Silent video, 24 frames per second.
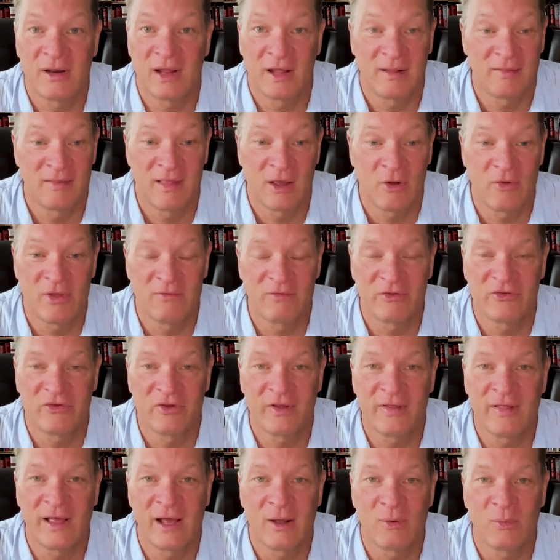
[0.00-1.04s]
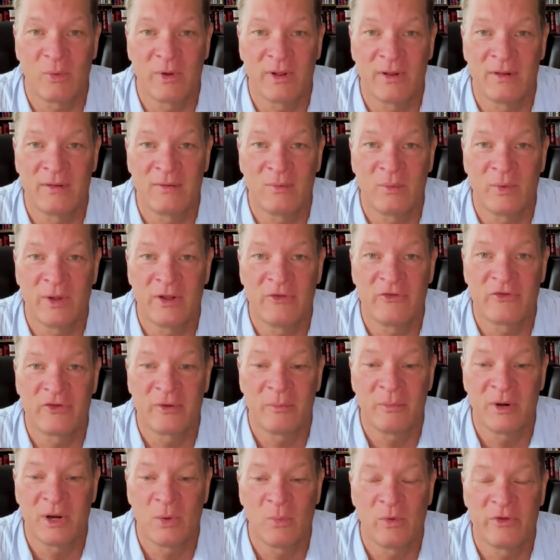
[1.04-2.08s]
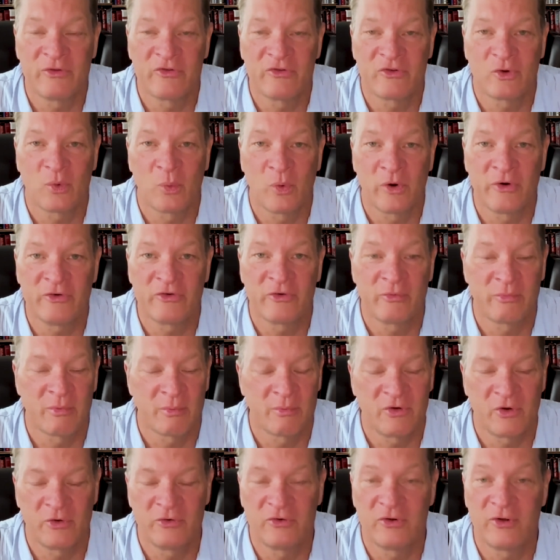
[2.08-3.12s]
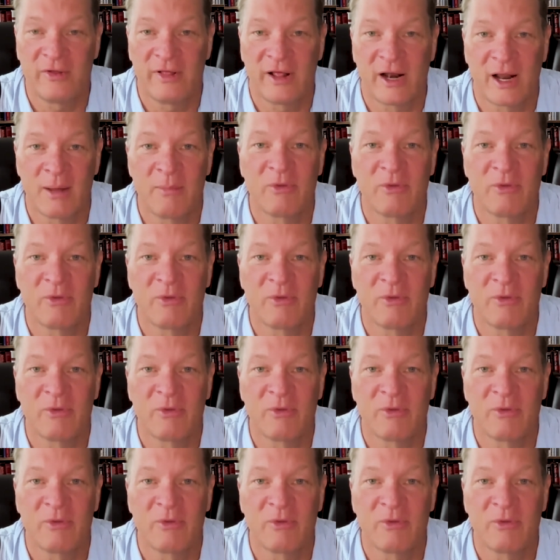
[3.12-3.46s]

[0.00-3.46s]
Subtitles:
And they'll even say that when somebody wants to worship them. Don't do that.